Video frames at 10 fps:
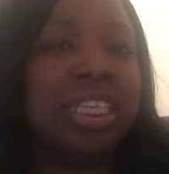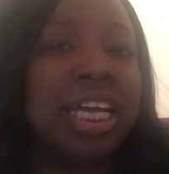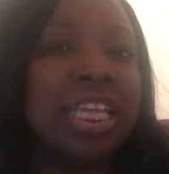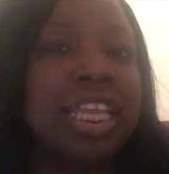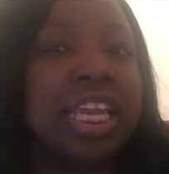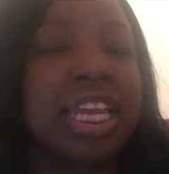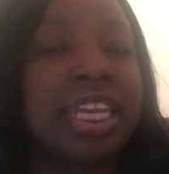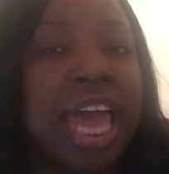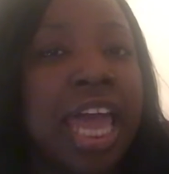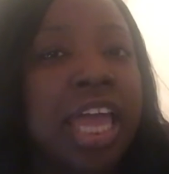at the end of the
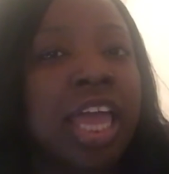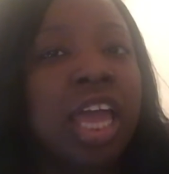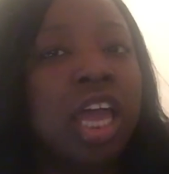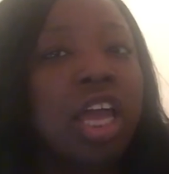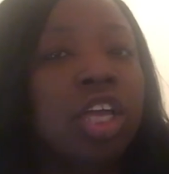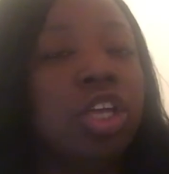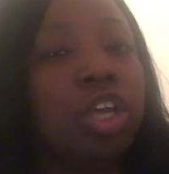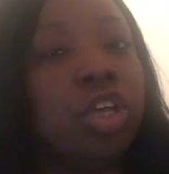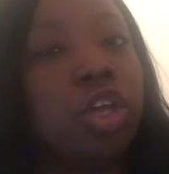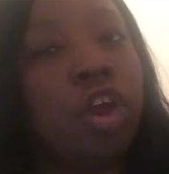day,
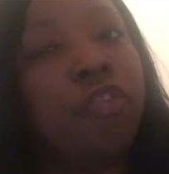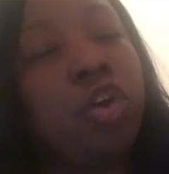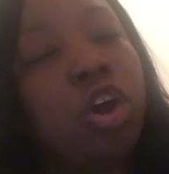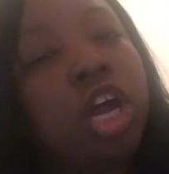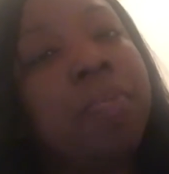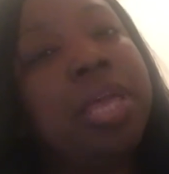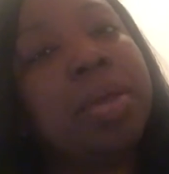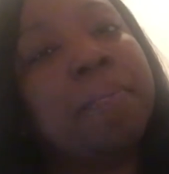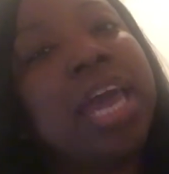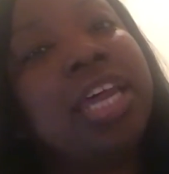if you're going to be
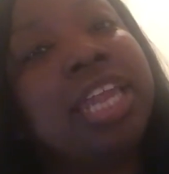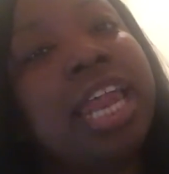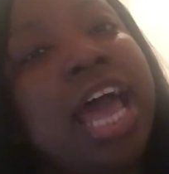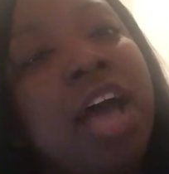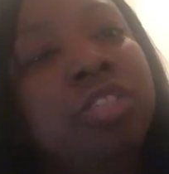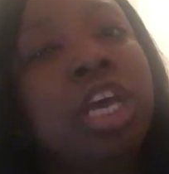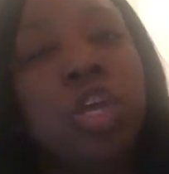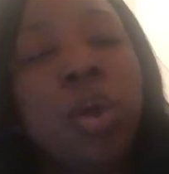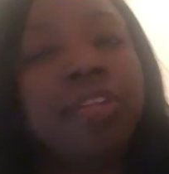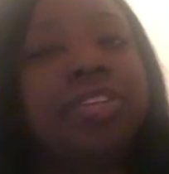the man of that house,
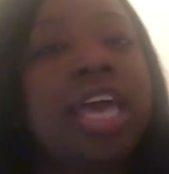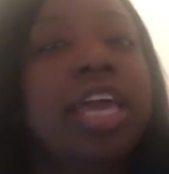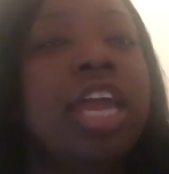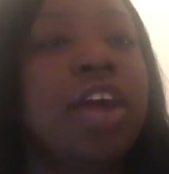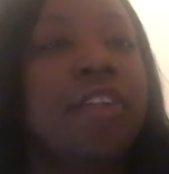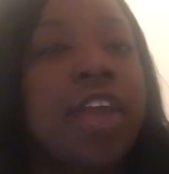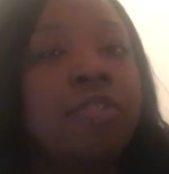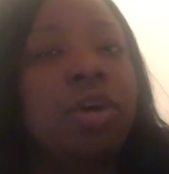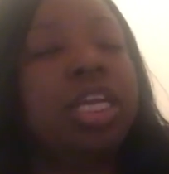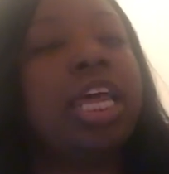you have to take care of
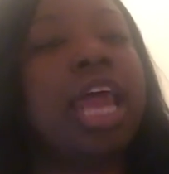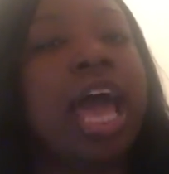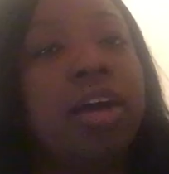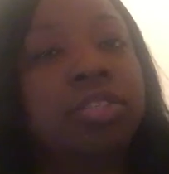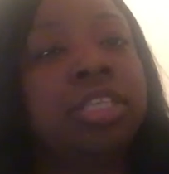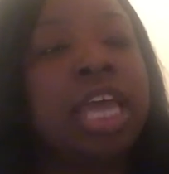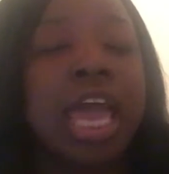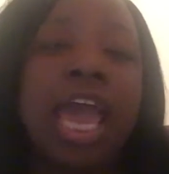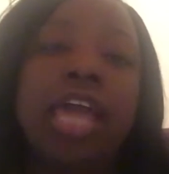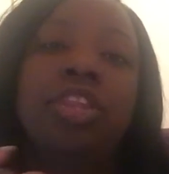everyone in that house.
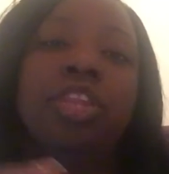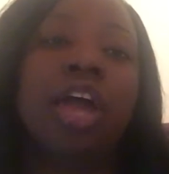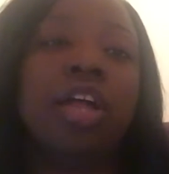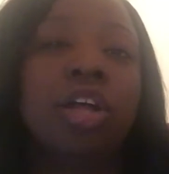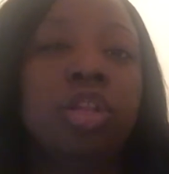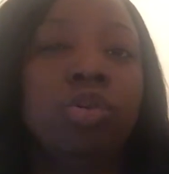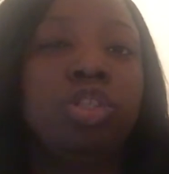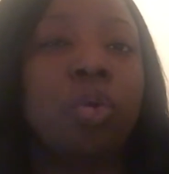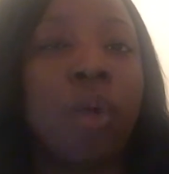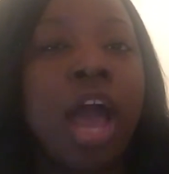And that includes
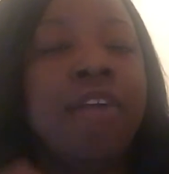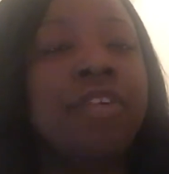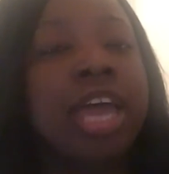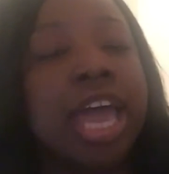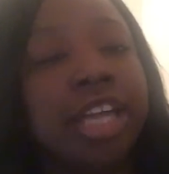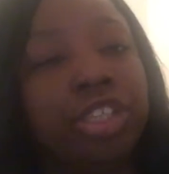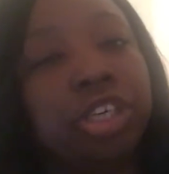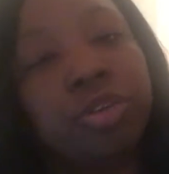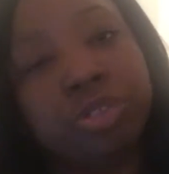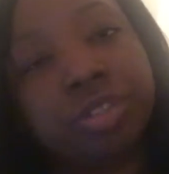your wife and
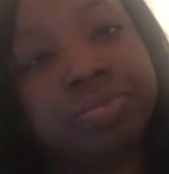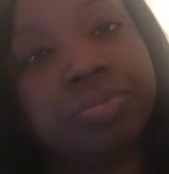children.